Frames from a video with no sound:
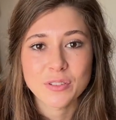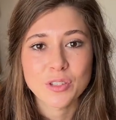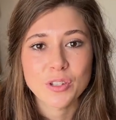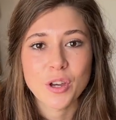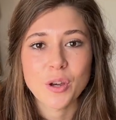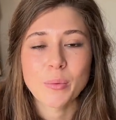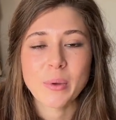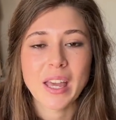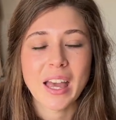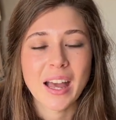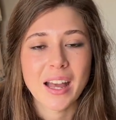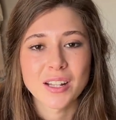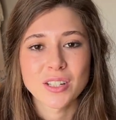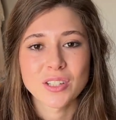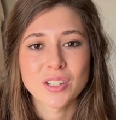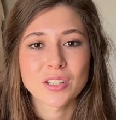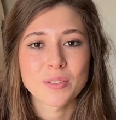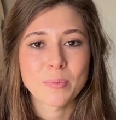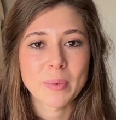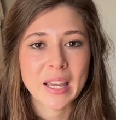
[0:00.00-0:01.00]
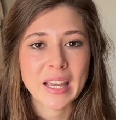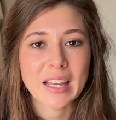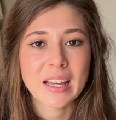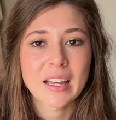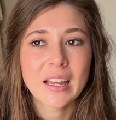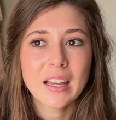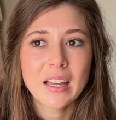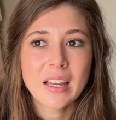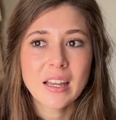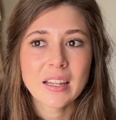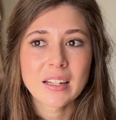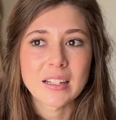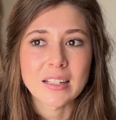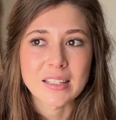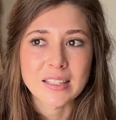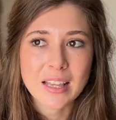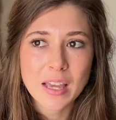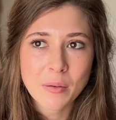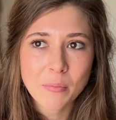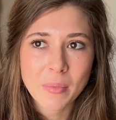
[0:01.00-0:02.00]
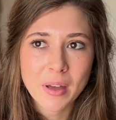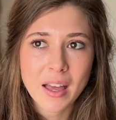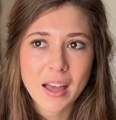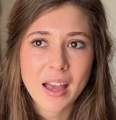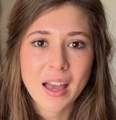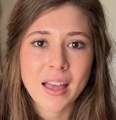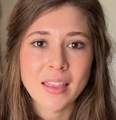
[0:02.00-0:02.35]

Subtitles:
so we had to pick December.